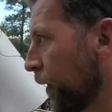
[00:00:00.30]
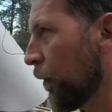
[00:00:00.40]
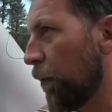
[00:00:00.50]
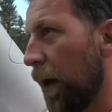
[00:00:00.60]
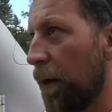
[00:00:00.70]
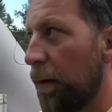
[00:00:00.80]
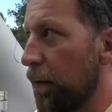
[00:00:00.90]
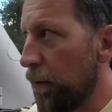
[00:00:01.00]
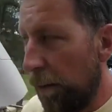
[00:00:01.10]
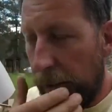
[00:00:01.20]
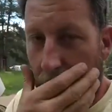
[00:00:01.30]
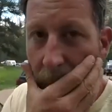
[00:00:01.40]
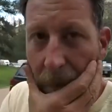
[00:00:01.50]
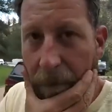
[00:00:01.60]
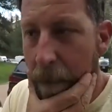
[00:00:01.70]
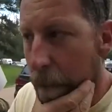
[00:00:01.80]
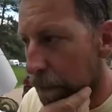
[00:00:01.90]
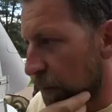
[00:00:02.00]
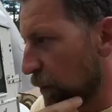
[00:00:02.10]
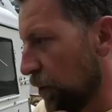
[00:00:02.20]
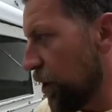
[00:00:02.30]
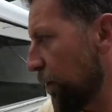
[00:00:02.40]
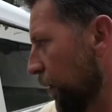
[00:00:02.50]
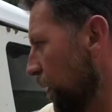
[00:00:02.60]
So how did it do? Well, the old Jeep